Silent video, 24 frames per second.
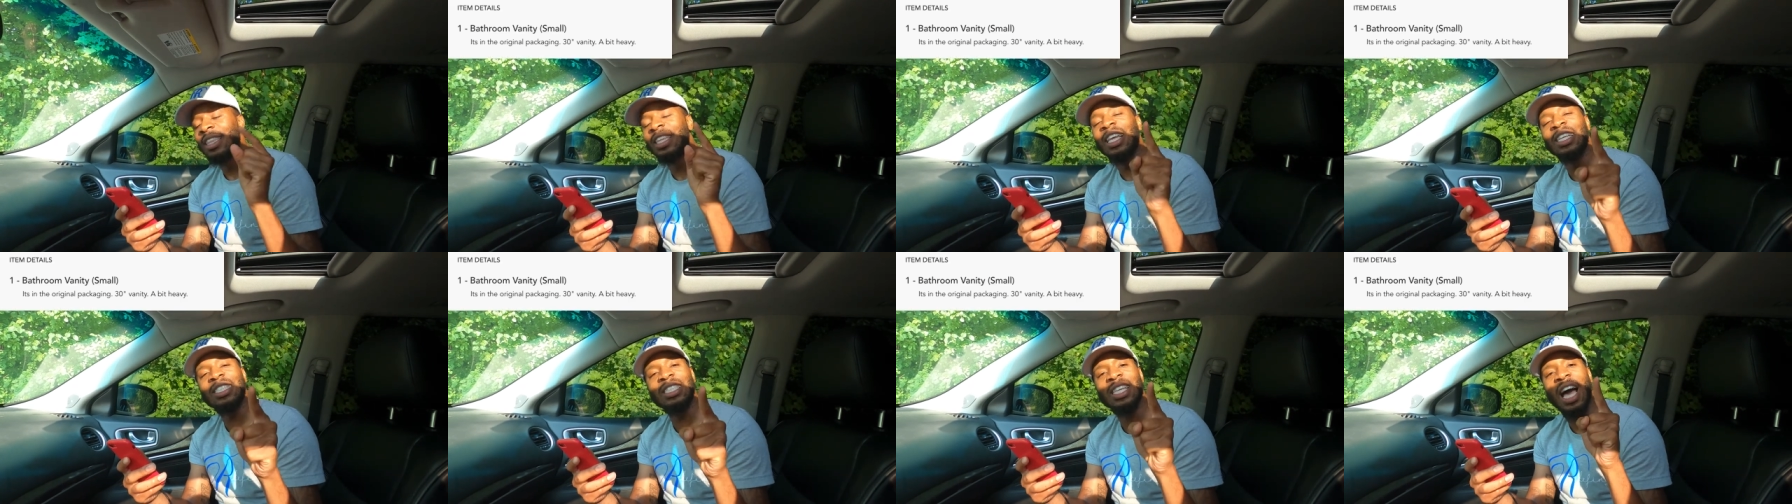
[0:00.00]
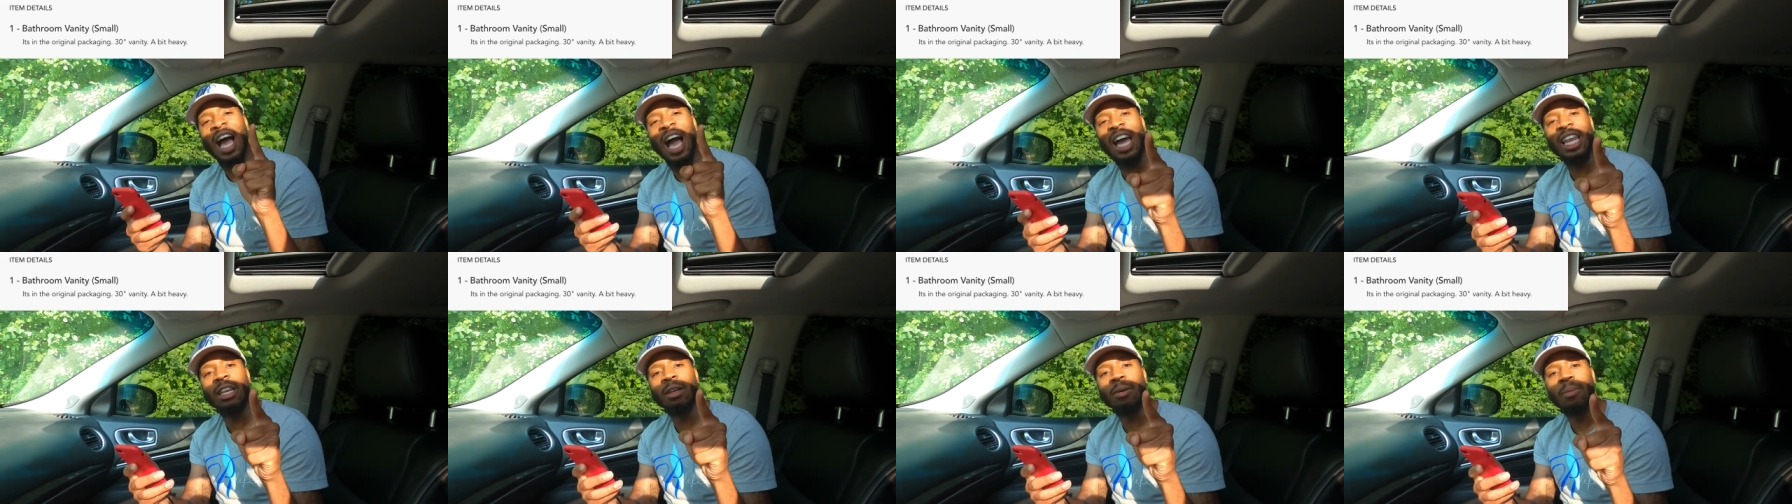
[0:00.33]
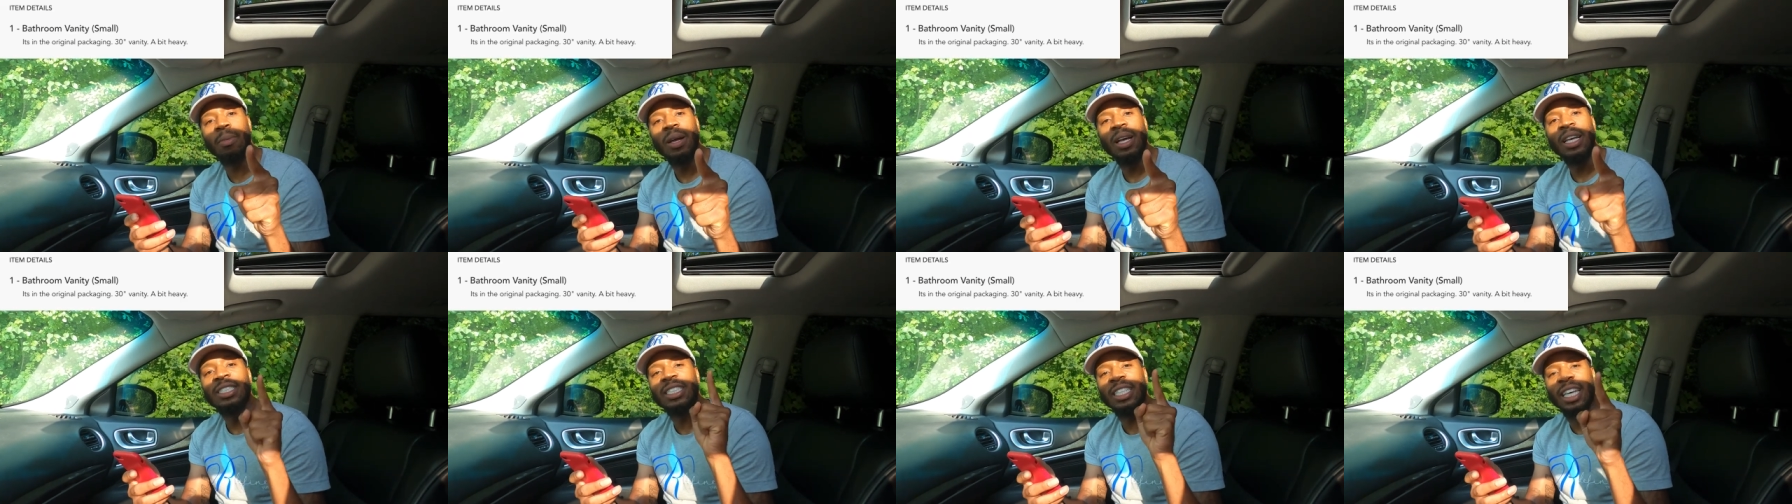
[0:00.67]
This
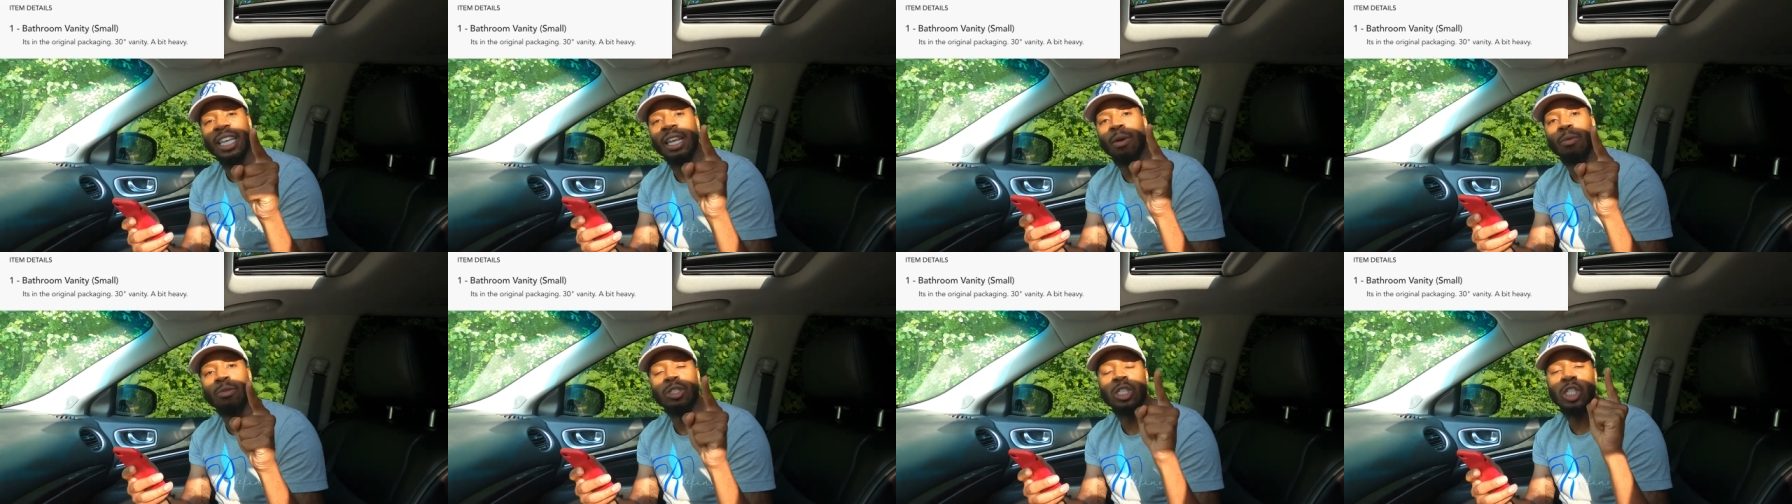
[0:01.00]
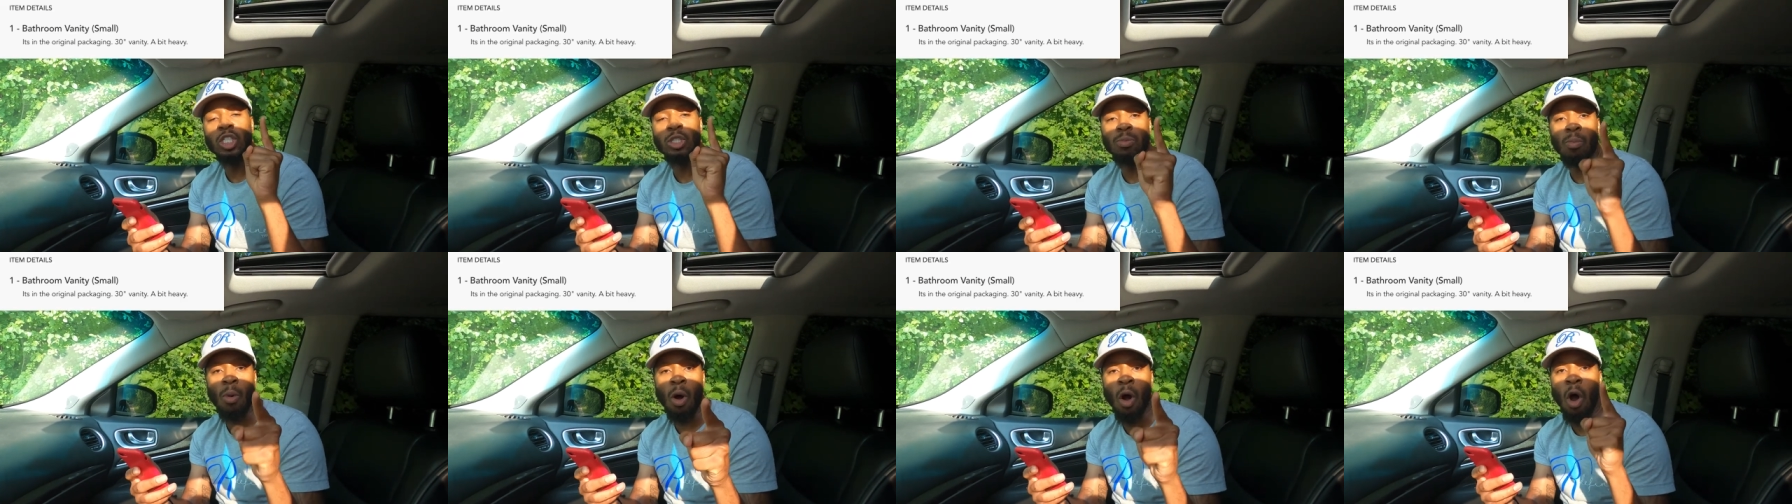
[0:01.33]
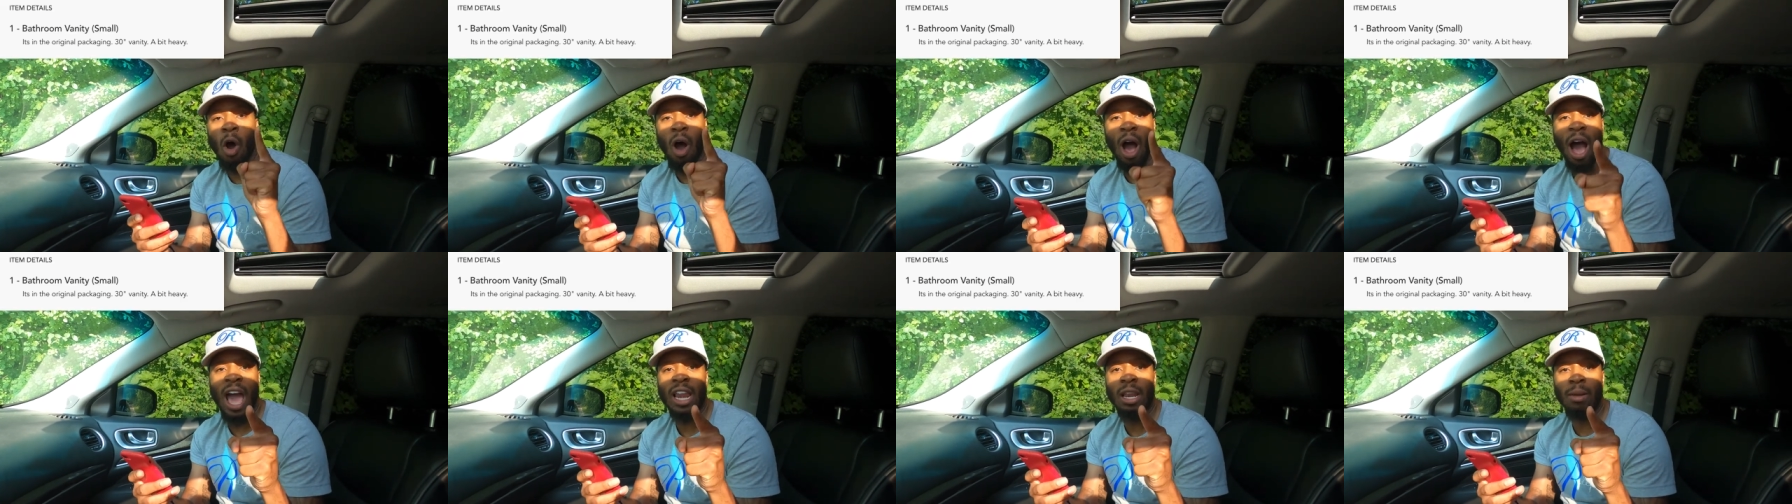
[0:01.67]
item said it was a
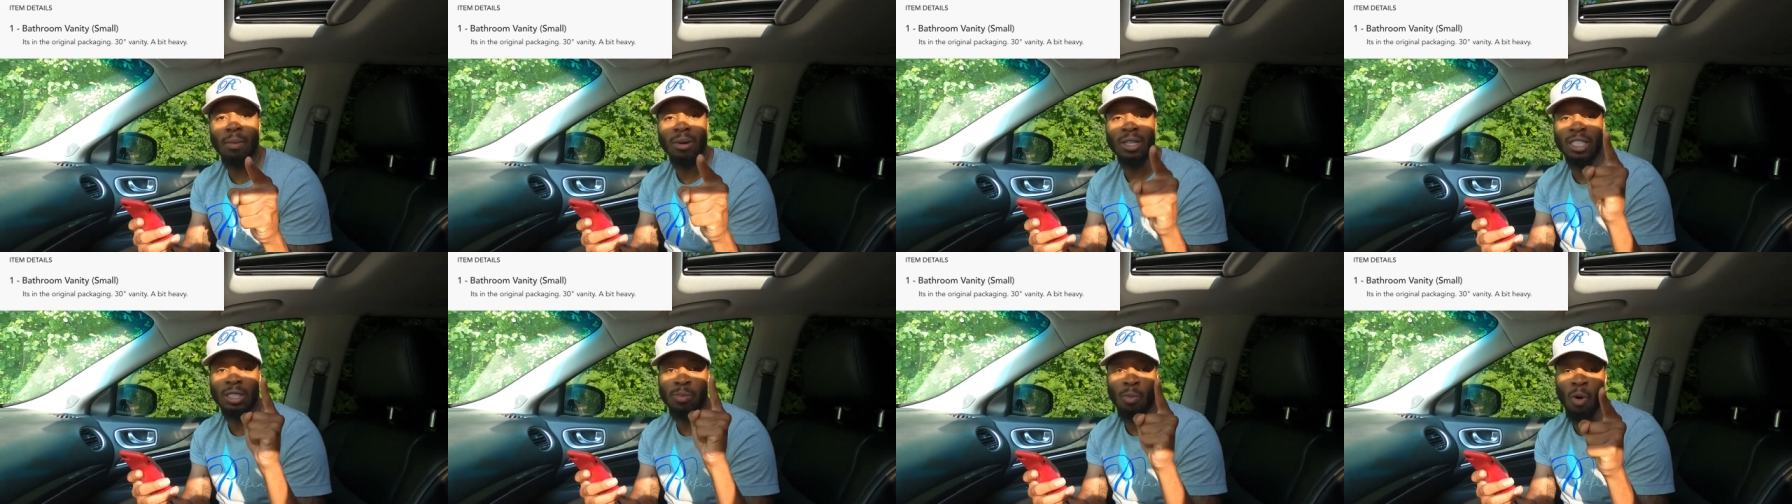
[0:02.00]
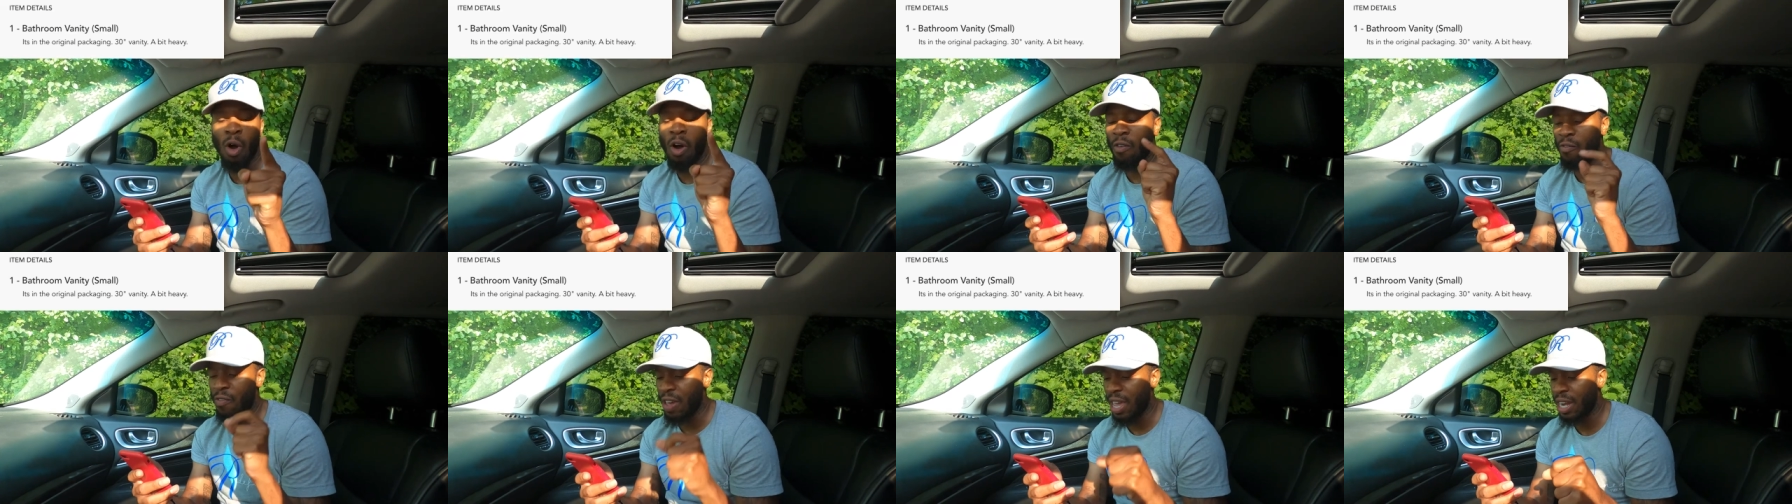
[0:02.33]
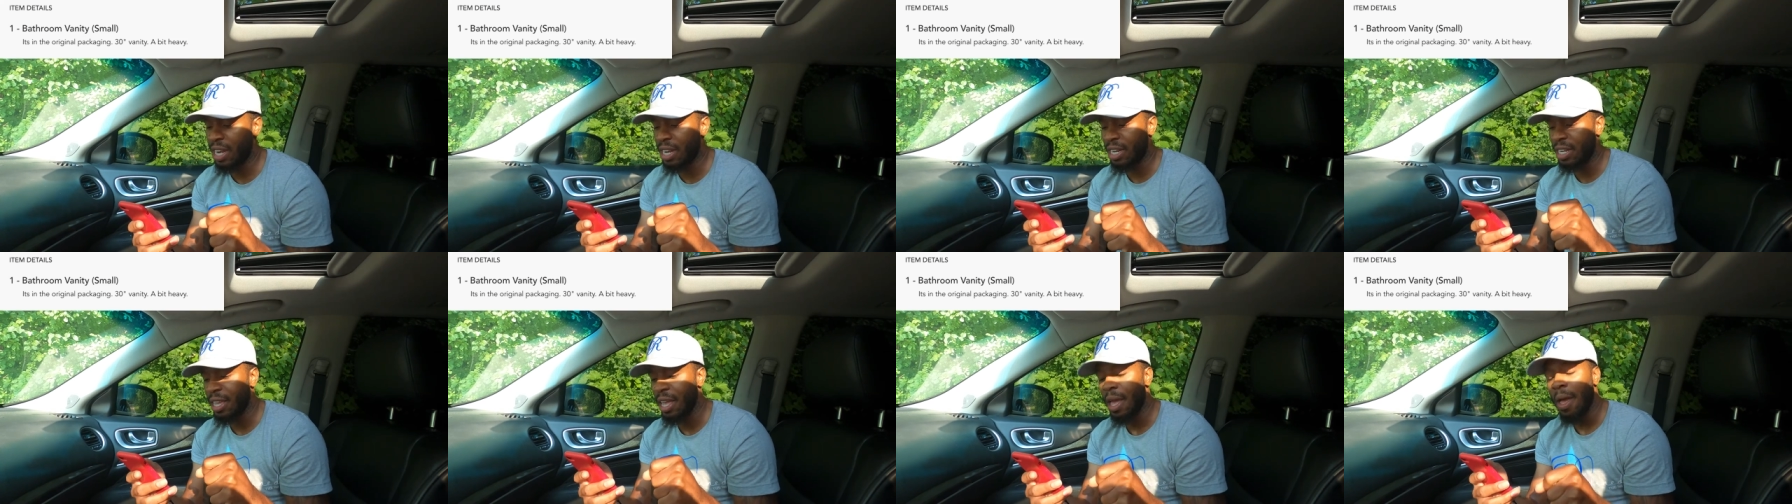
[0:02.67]
small item, a small
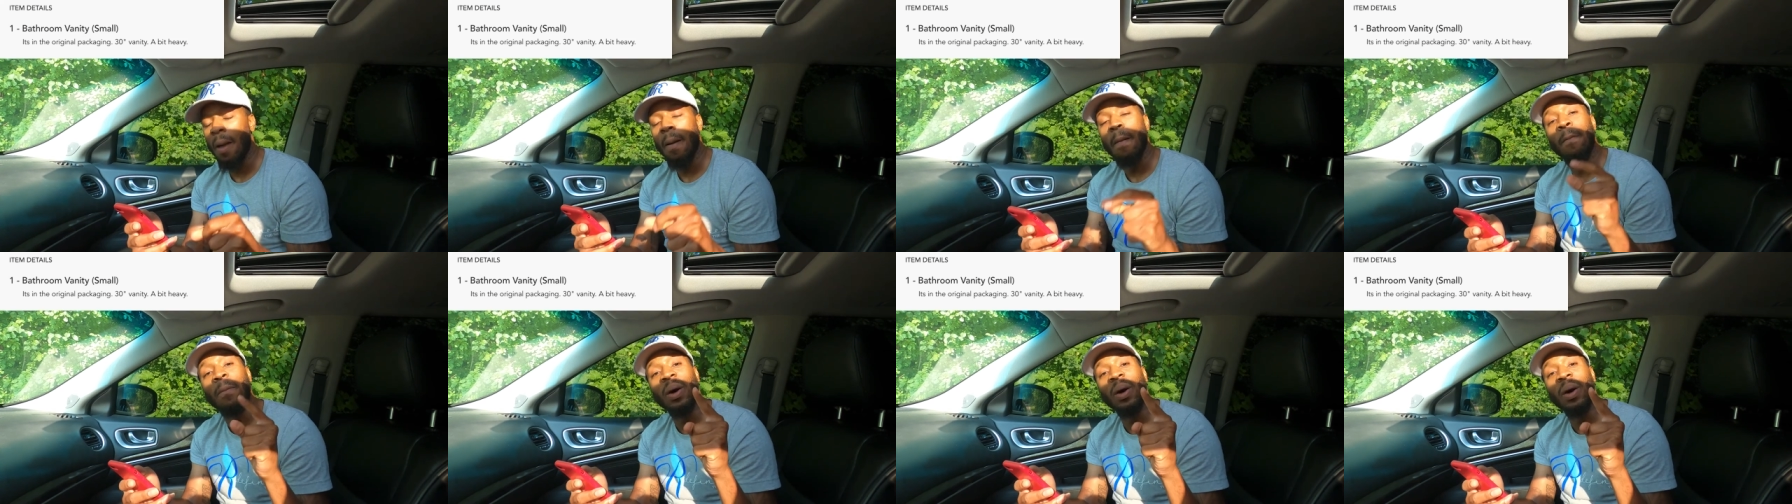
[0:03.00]
vanity.